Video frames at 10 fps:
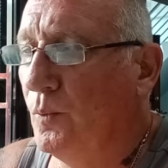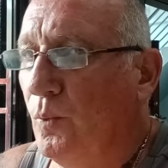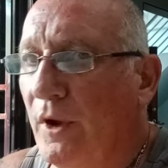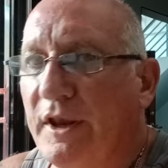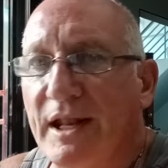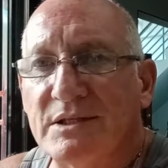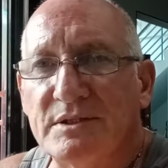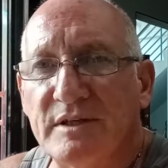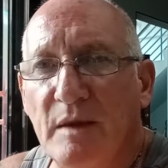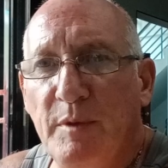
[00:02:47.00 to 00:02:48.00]
Whether that's
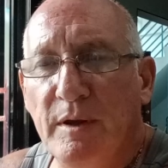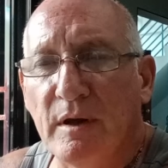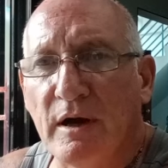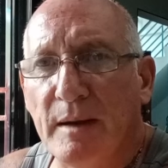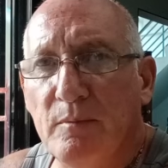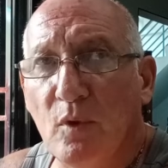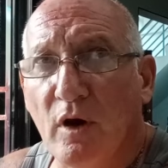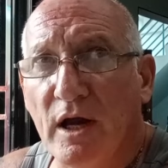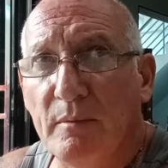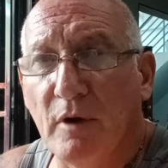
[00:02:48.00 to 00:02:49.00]
the same here, I'm
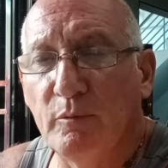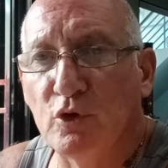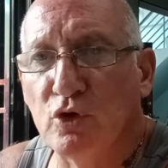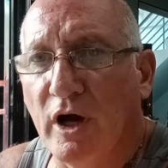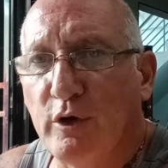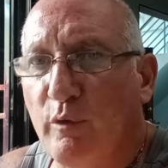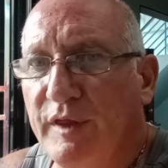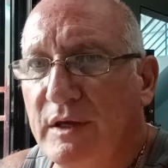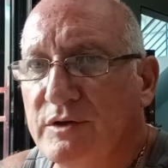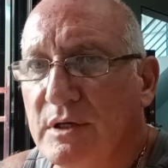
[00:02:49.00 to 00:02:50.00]
not sure. I don't
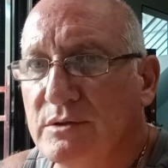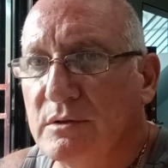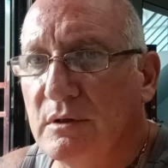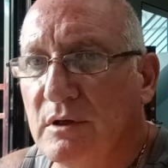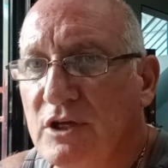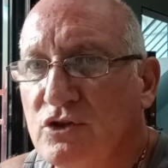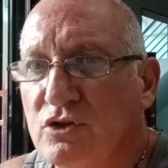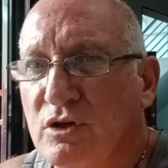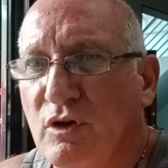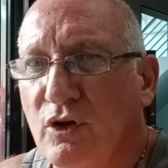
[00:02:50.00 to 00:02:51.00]
think it is. It's
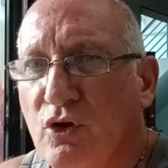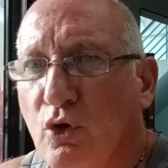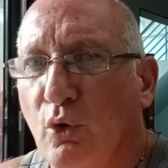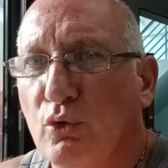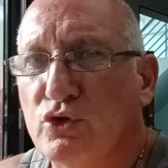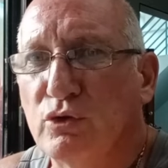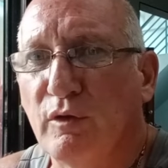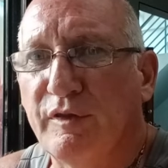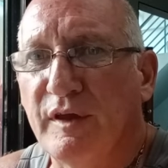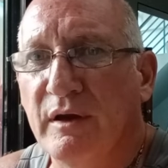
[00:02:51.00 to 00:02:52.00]
just another
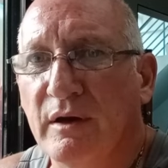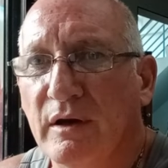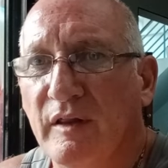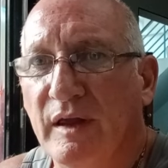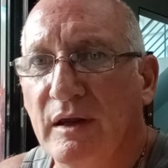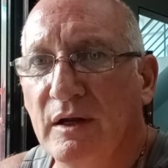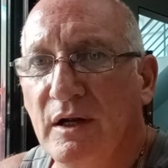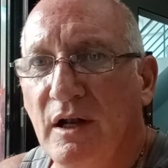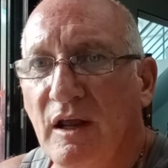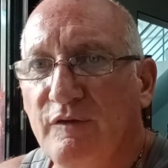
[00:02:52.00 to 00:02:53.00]
cultural thing, I think.
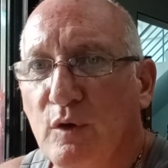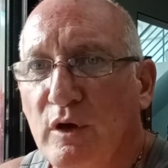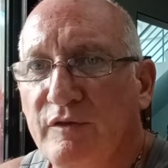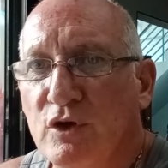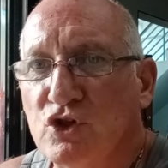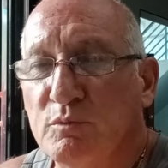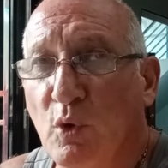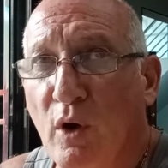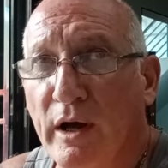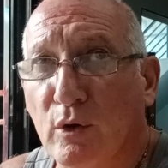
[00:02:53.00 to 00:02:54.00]
If you live in a
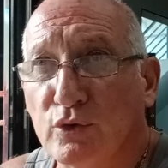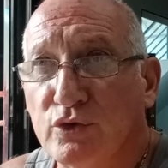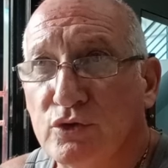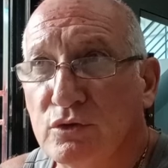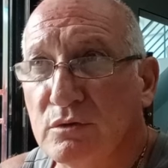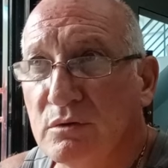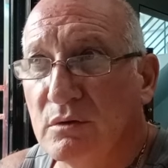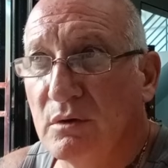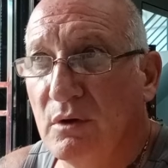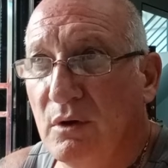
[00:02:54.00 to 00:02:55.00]
small house
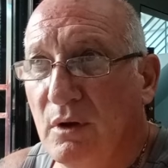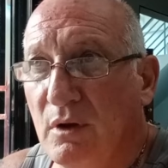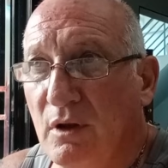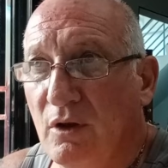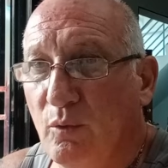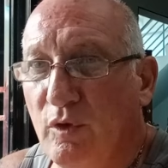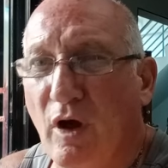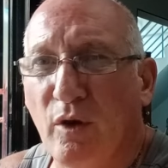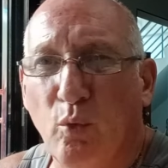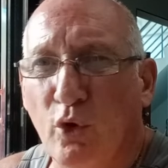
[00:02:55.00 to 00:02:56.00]
with
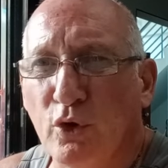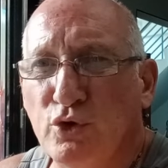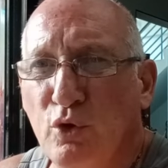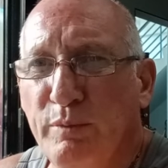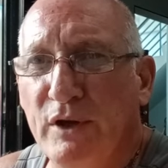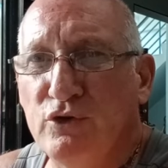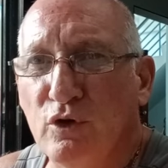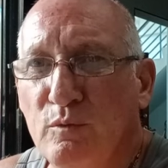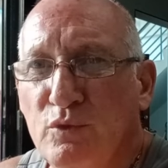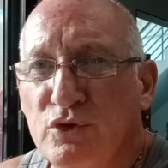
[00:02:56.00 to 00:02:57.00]
either one or two
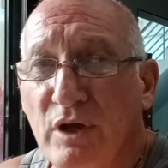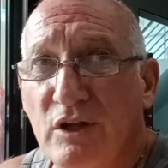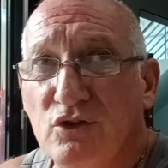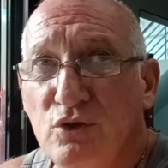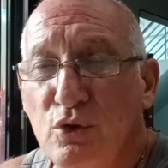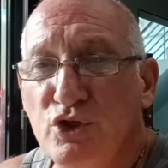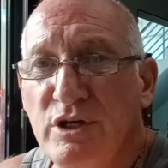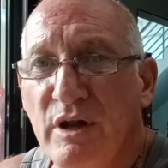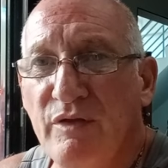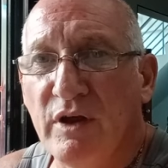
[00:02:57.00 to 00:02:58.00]
bedrooms, it's
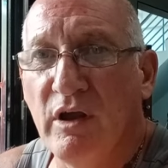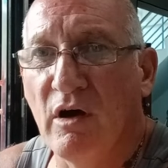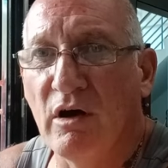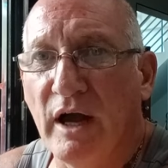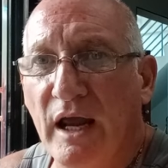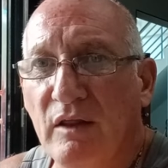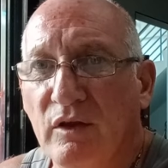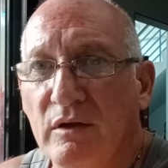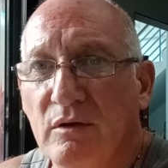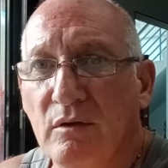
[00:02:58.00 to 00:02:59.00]
usually then the guy
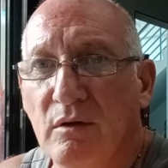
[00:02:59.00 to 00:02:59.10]
that